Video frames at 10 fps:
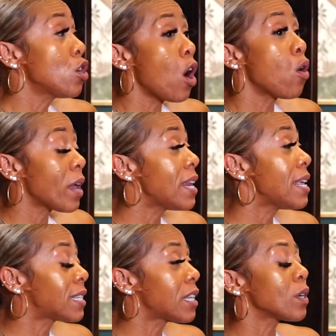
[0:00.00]
No,
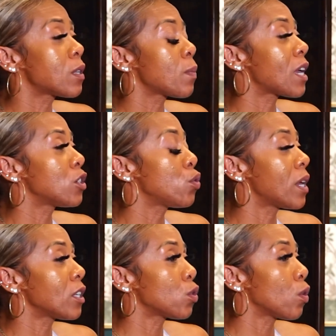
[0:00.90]
and it's seriously because
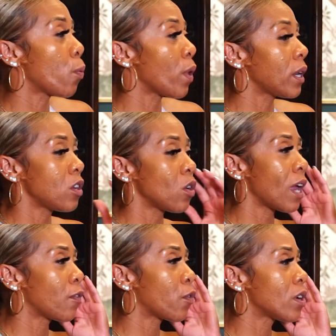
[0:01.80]
you get to a point in your
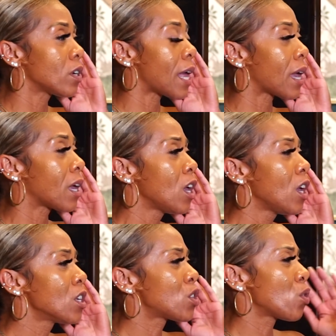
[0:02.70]
life where you're like,
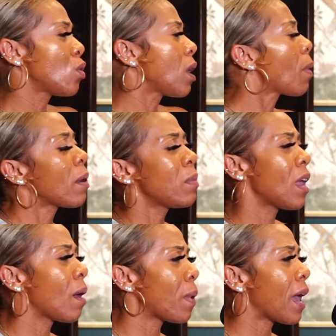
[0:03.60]
so you didn't buy
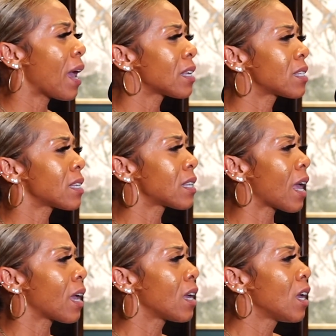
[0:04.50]
me that bag? It's just
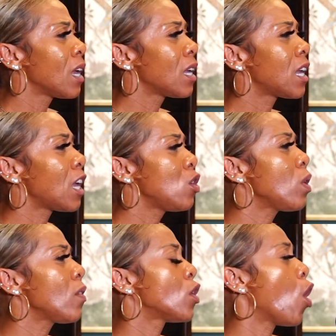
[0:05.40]
like, can
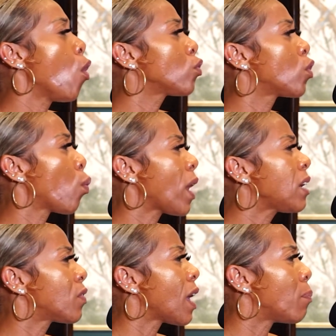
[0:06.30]
you even hold the
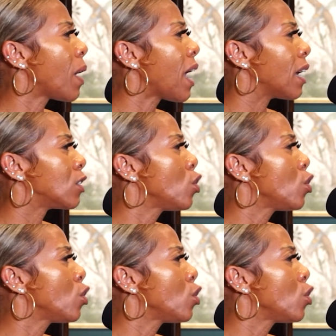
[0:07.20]
weight of that bag?